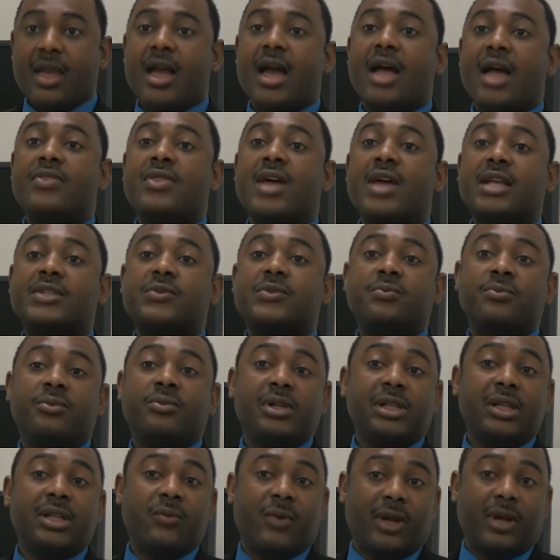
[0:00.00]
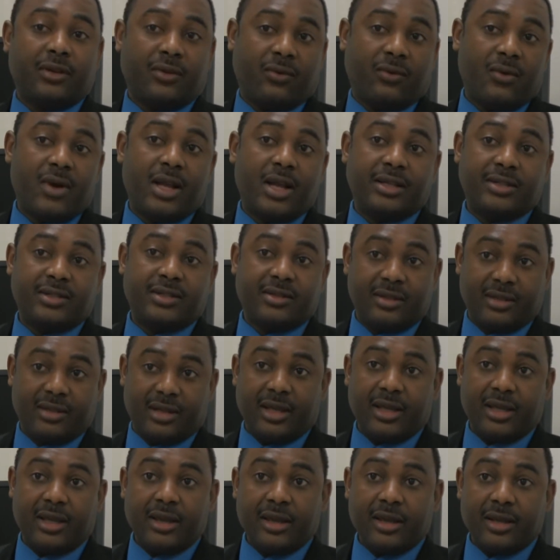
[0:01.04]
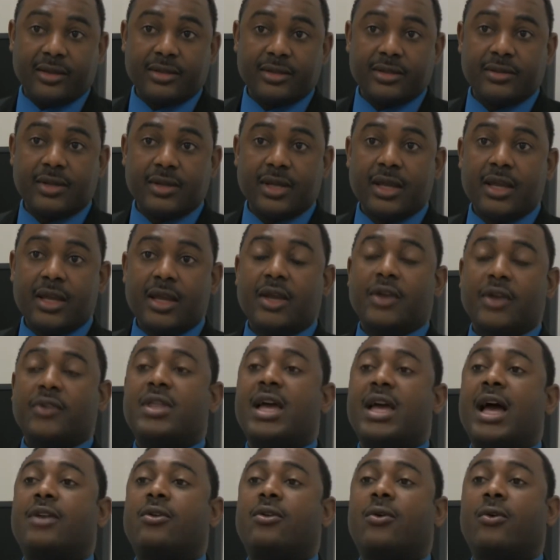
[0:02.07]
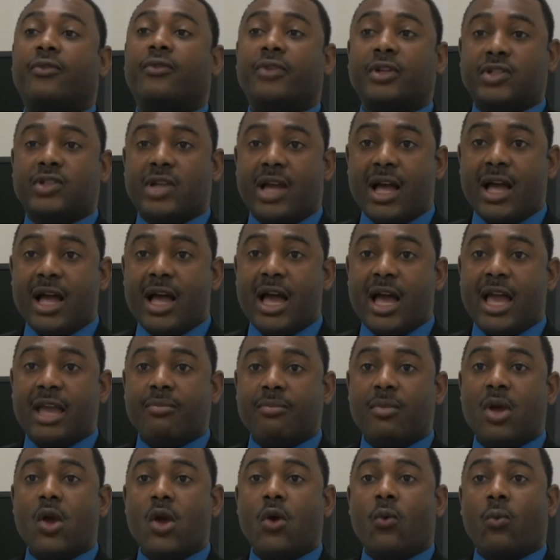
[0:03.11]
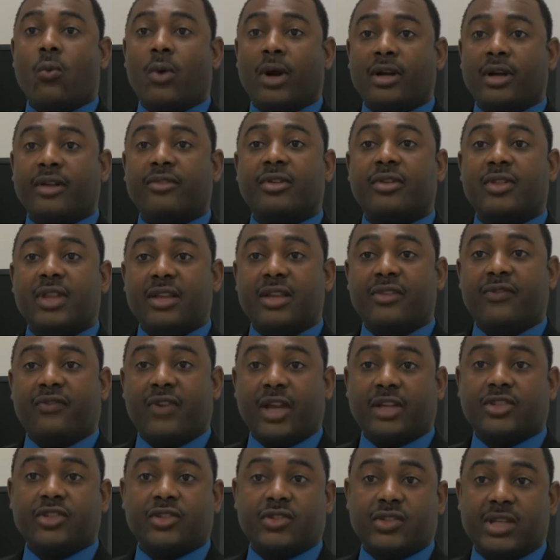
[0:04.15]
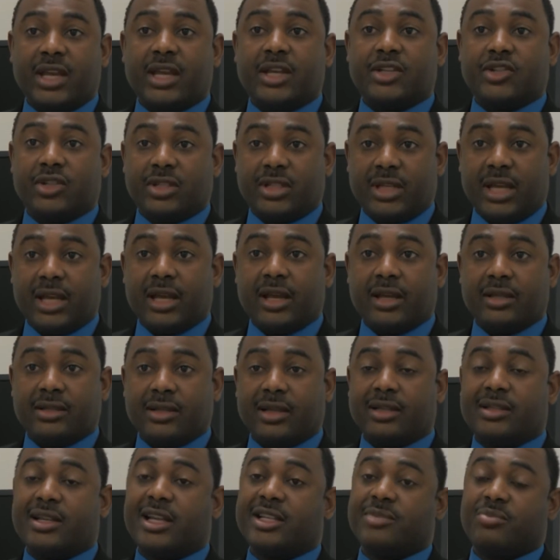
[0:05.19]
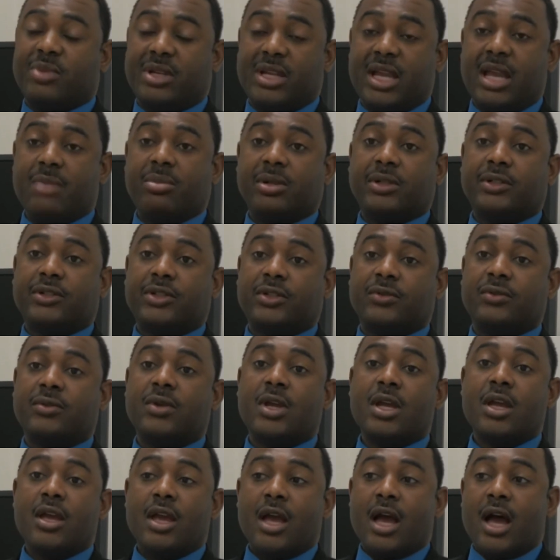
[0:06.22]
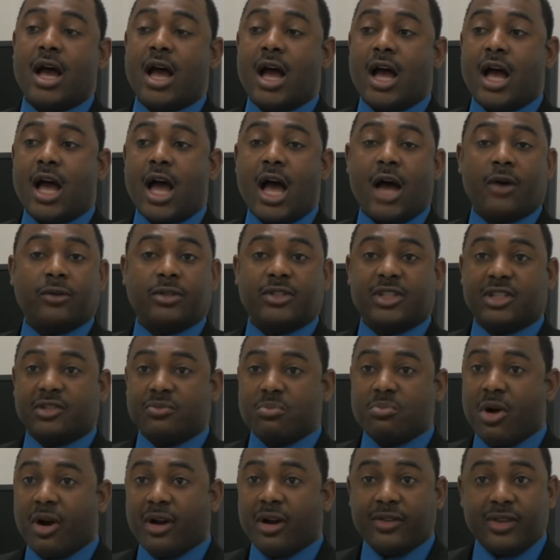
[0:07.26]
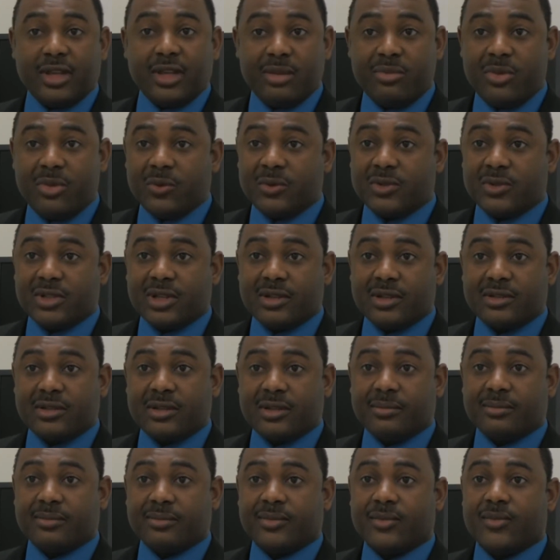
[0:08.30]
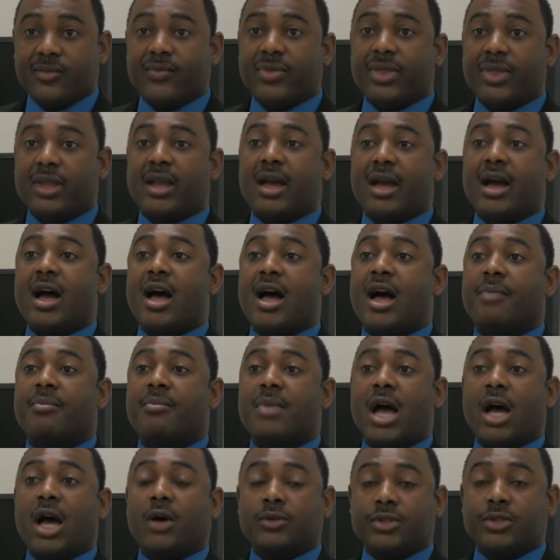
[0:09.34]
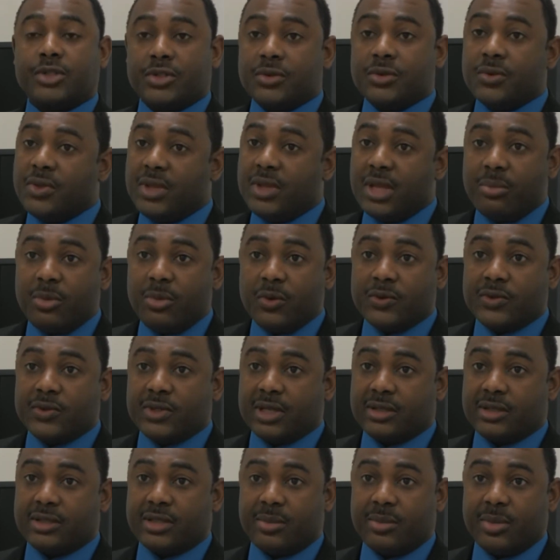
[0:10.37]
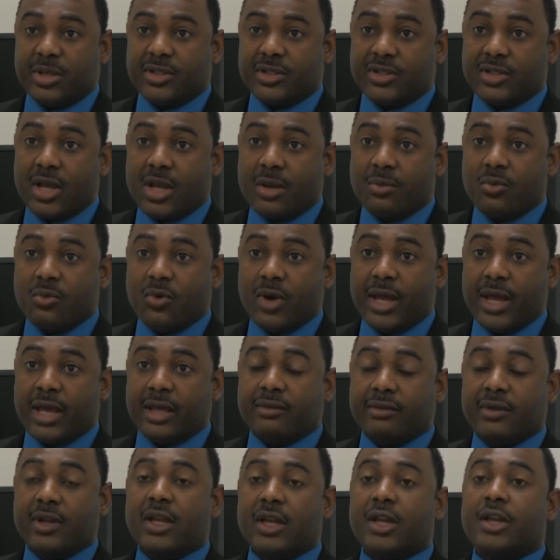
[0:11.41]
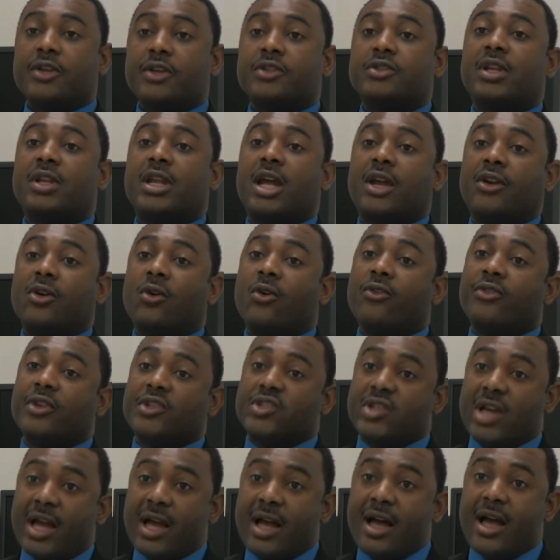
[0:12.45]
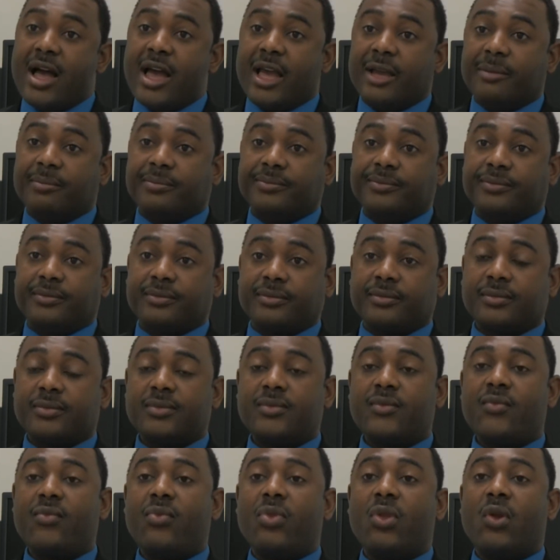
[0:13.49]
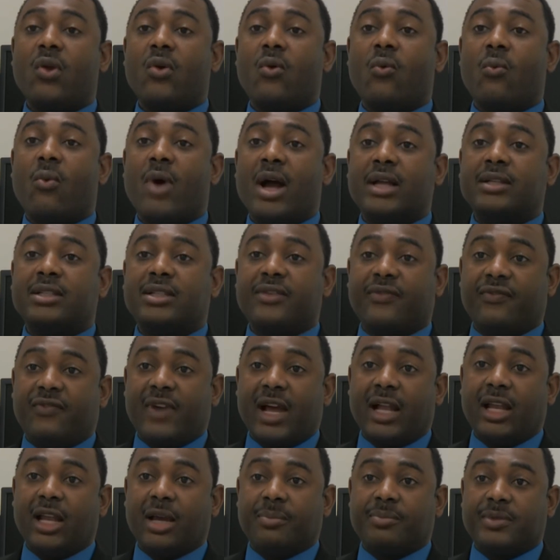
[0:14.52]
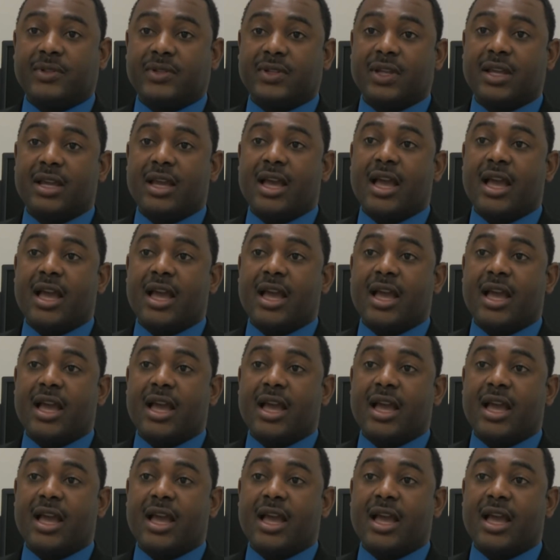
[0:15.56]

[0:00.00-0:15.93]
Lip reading: And that's really what chronicity is. That over time, whatever the infectious agent is, it has been able to outsmart the immune system, outdo the immune system in some way, so that over time, one develops